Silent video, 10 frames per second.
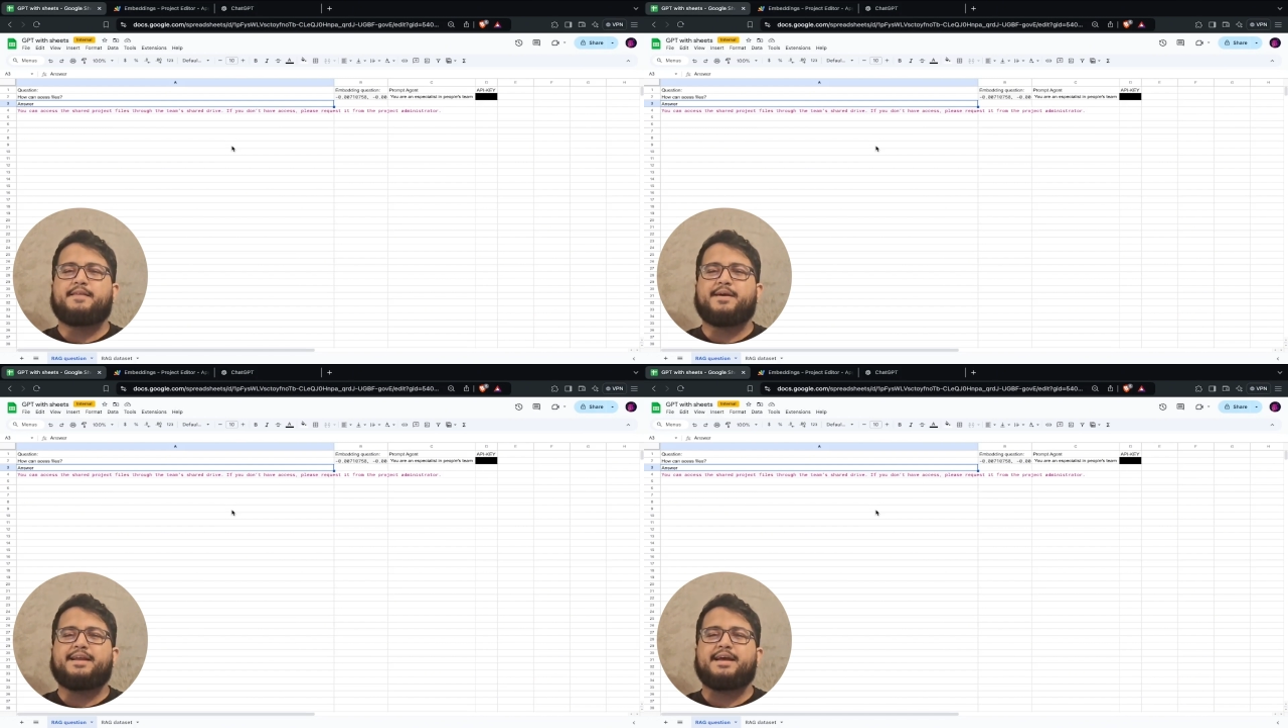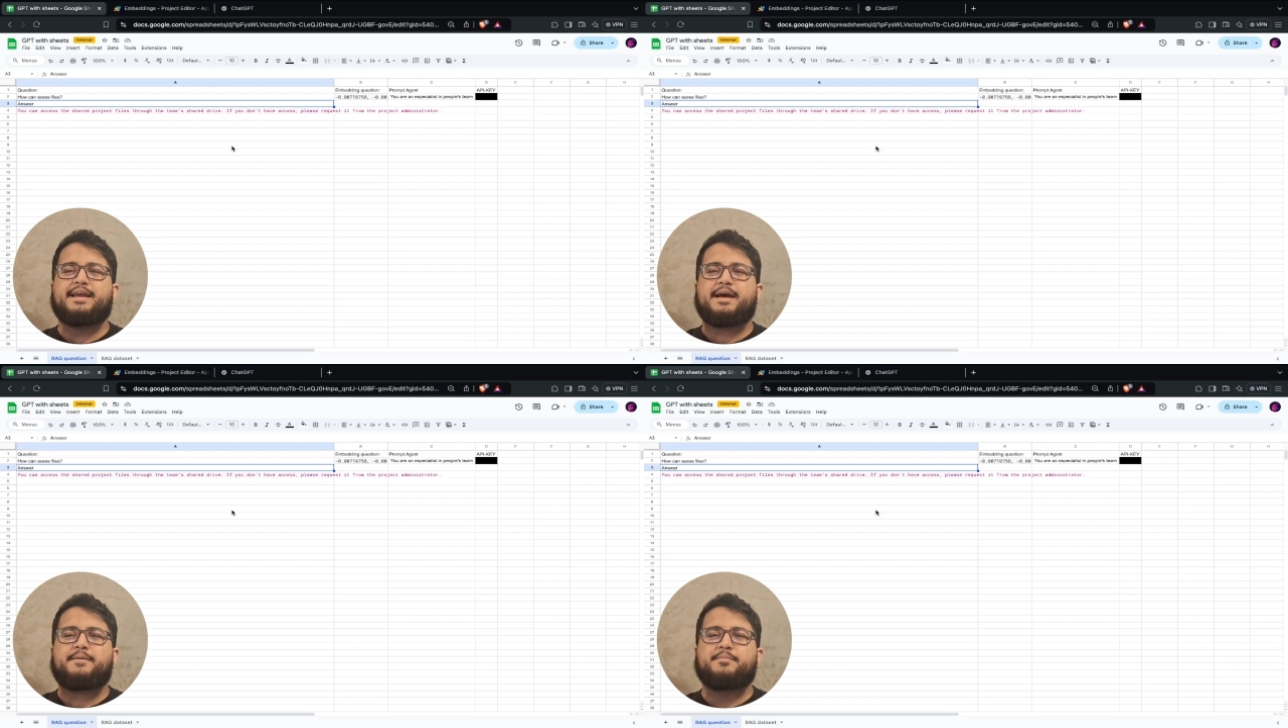and I
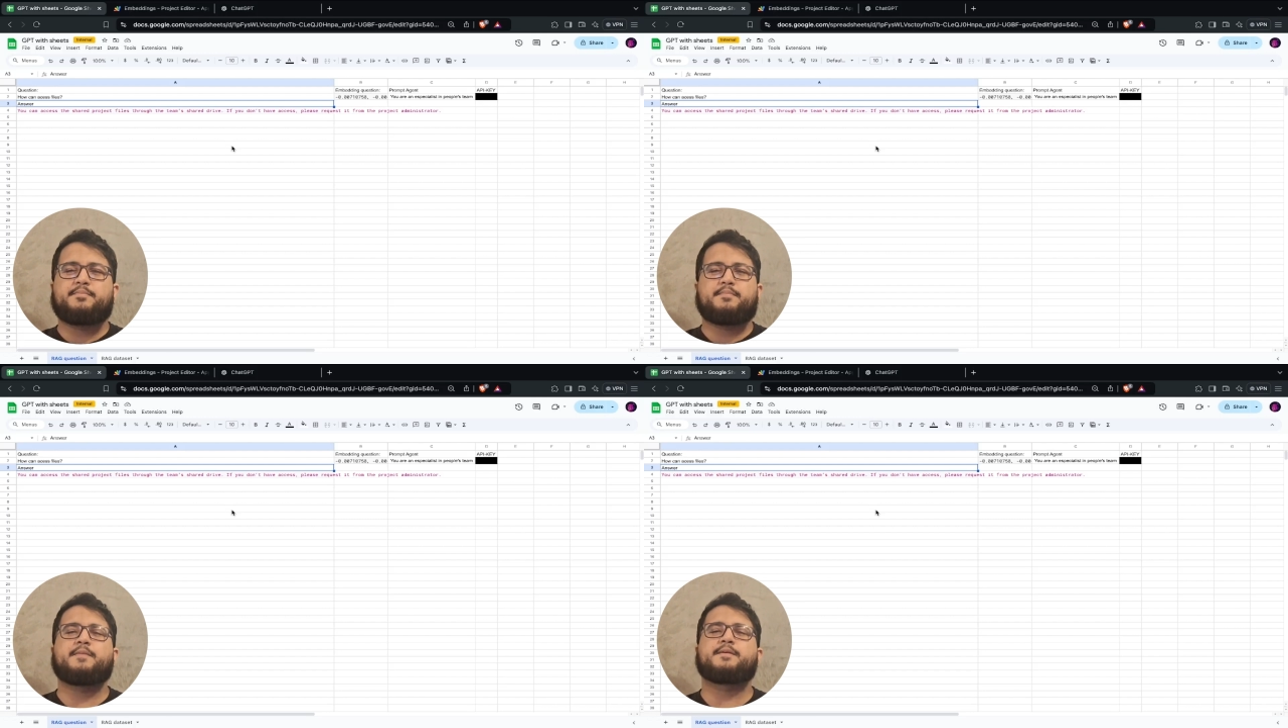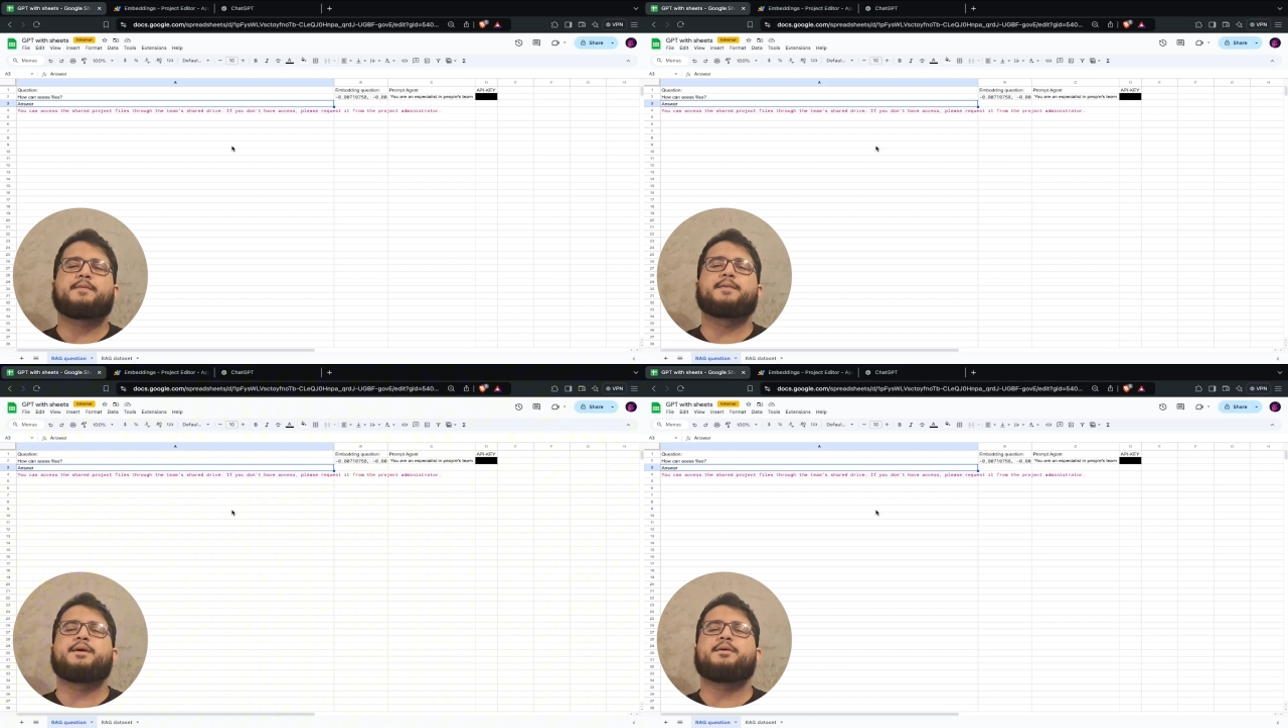am
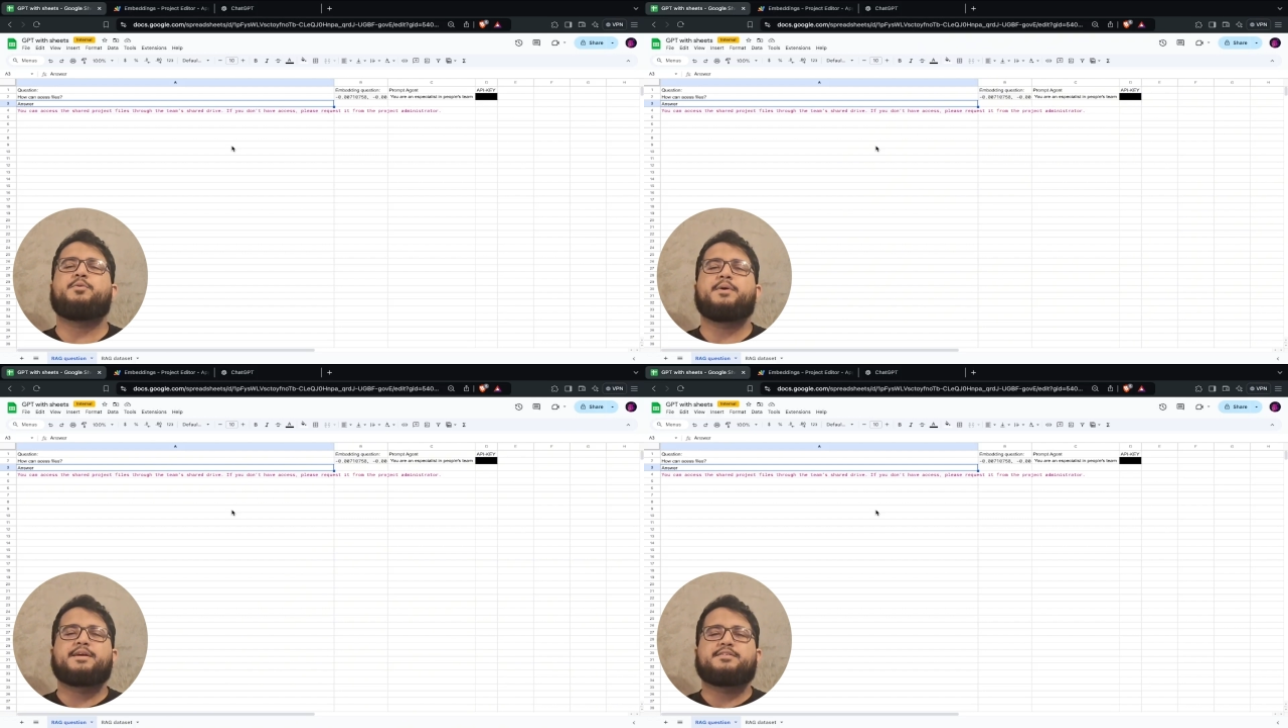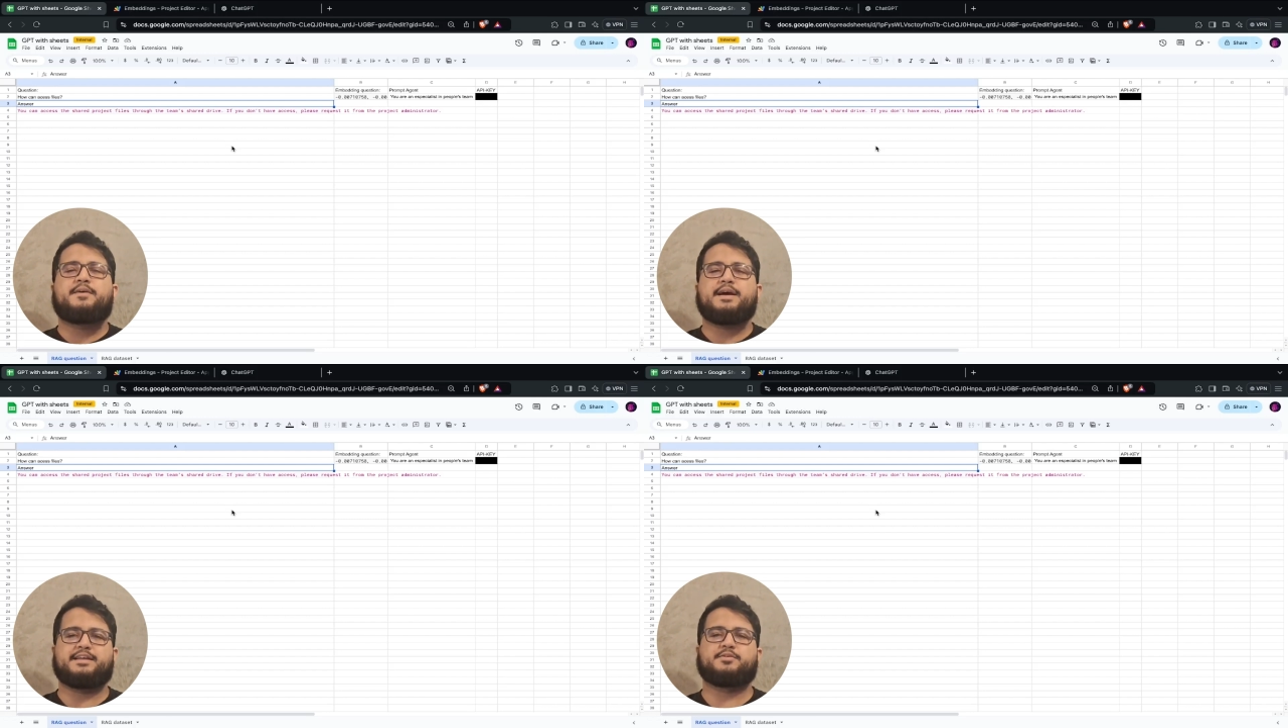here to answer
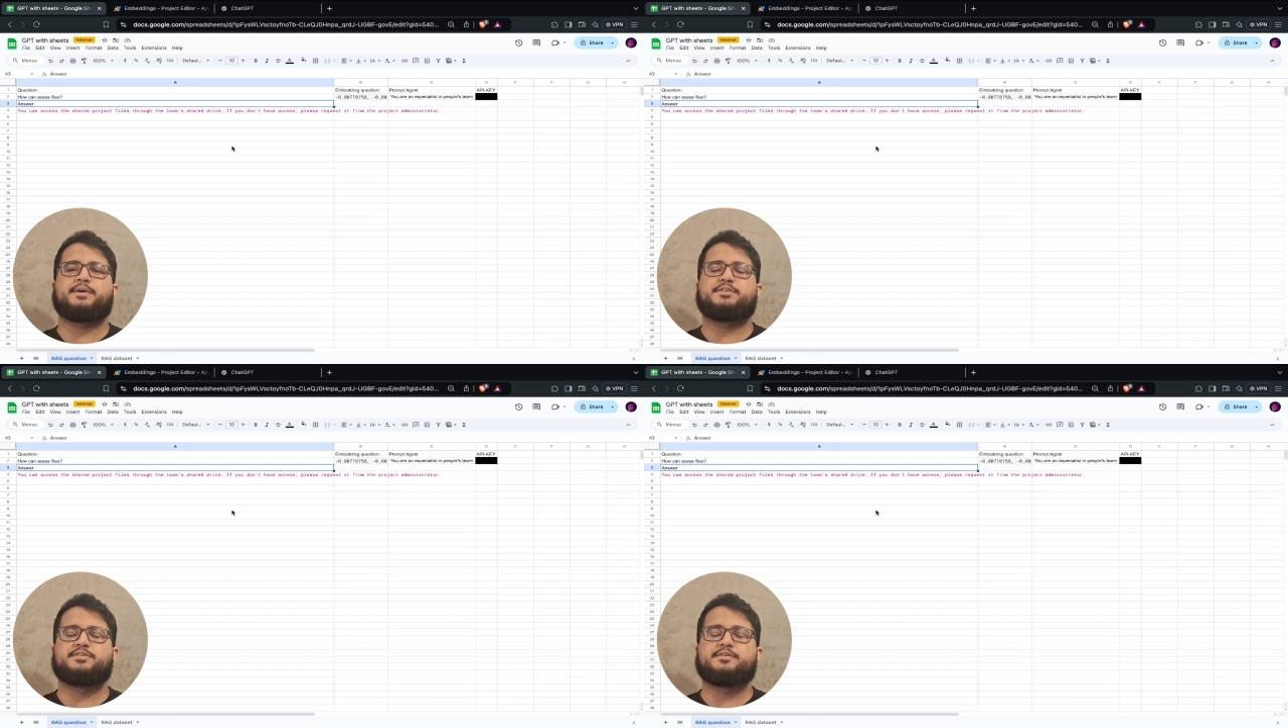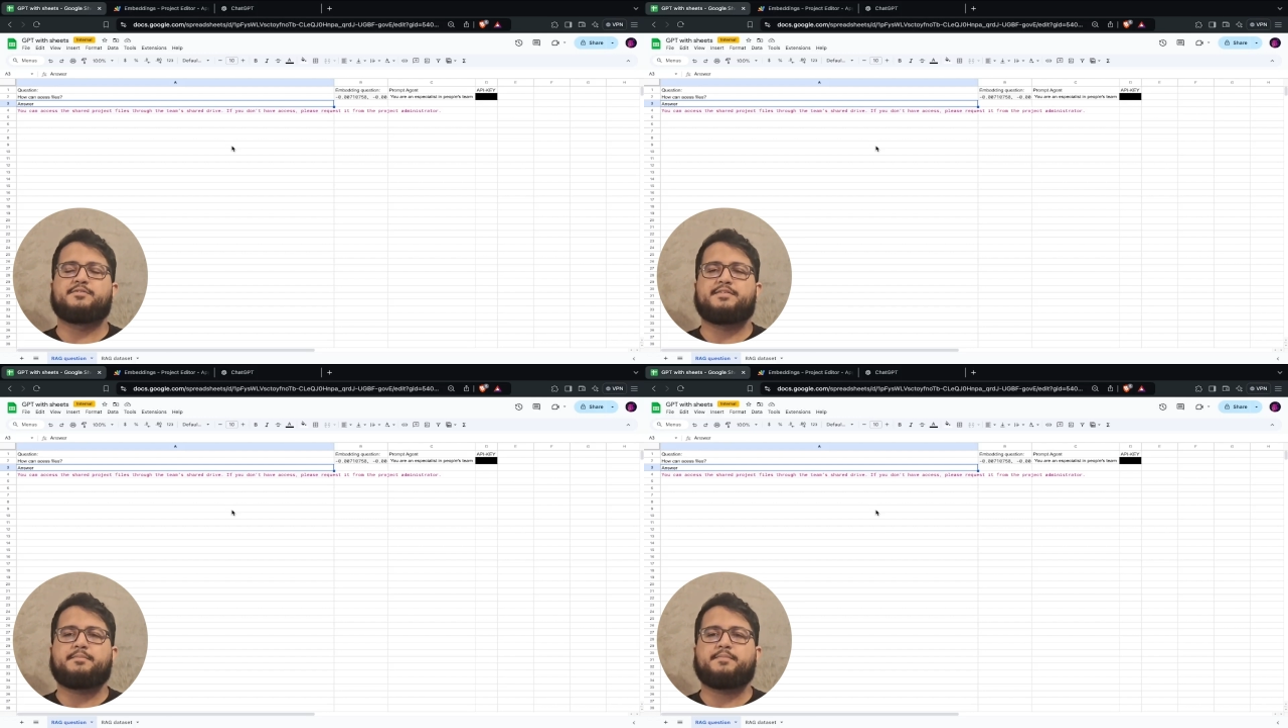any
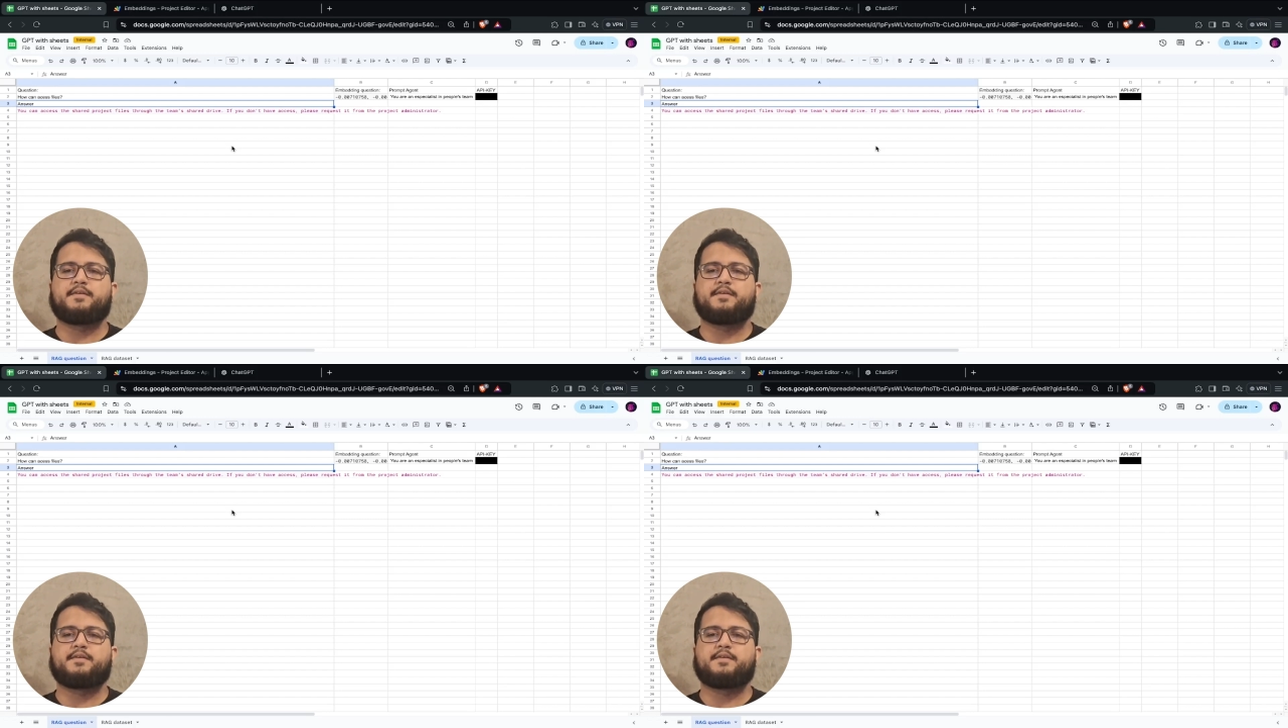questions.